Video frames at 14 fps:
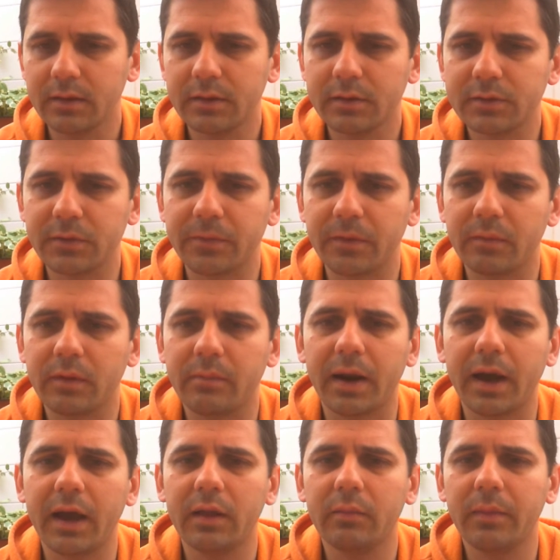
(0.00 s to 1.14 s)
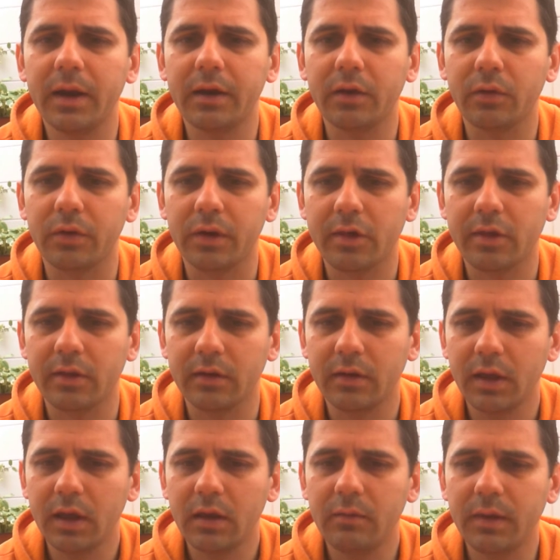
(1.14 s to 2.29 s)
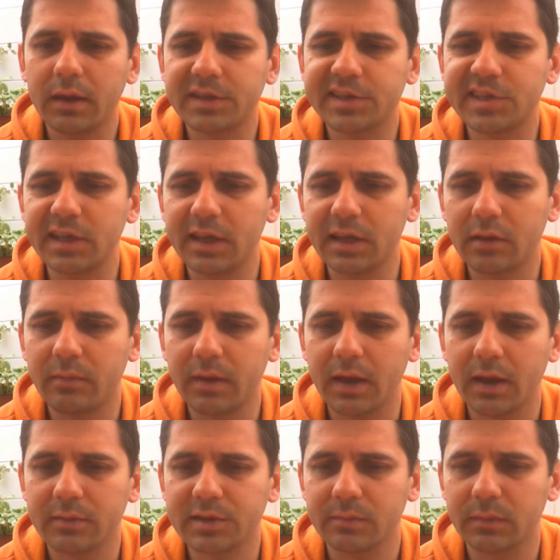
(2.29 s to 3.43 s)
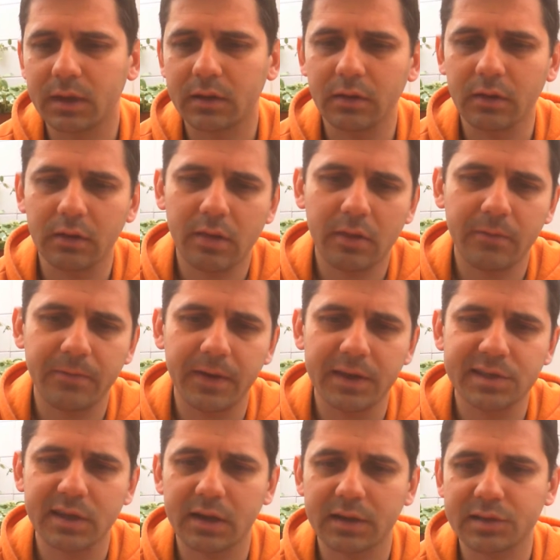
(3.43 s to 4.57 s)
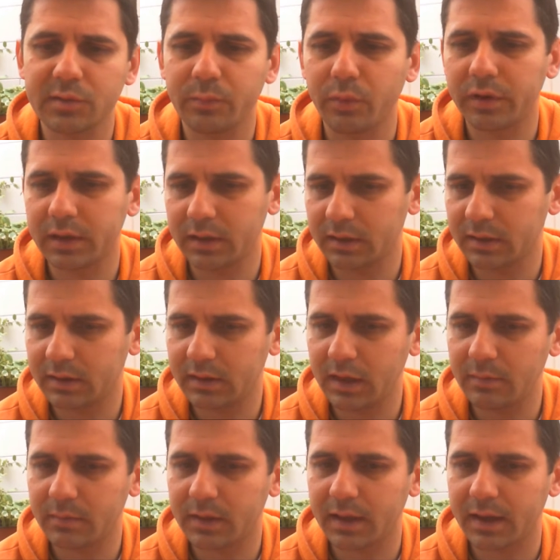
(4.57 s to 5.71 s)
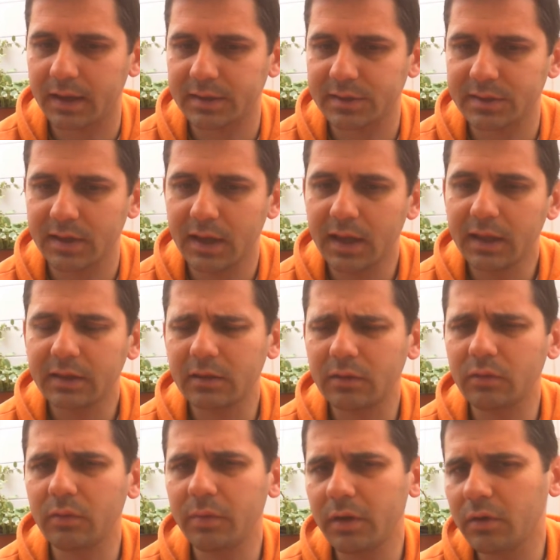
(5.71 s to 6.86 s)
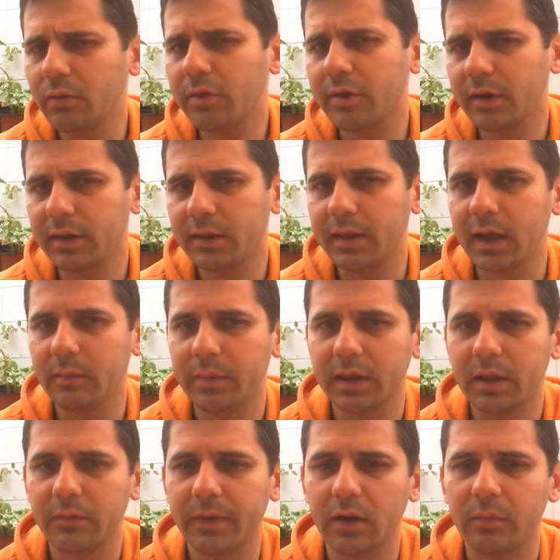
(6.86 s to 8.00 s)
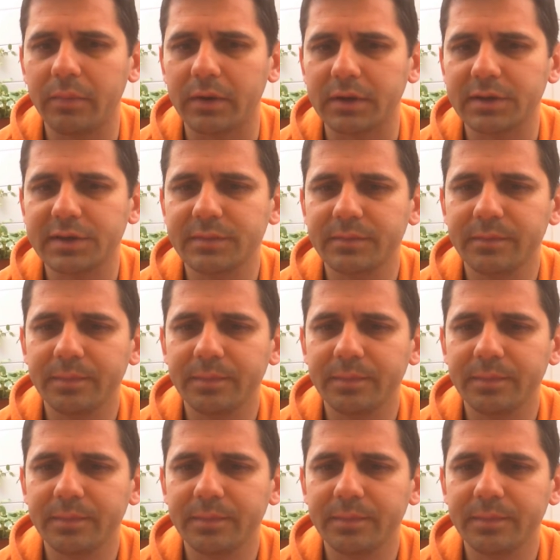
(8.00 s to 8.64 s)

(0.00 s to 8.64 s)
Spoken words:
So from the Brian Merrick original, we can see that we have some technology facing and supporting the team tasks that could be usually done by developers.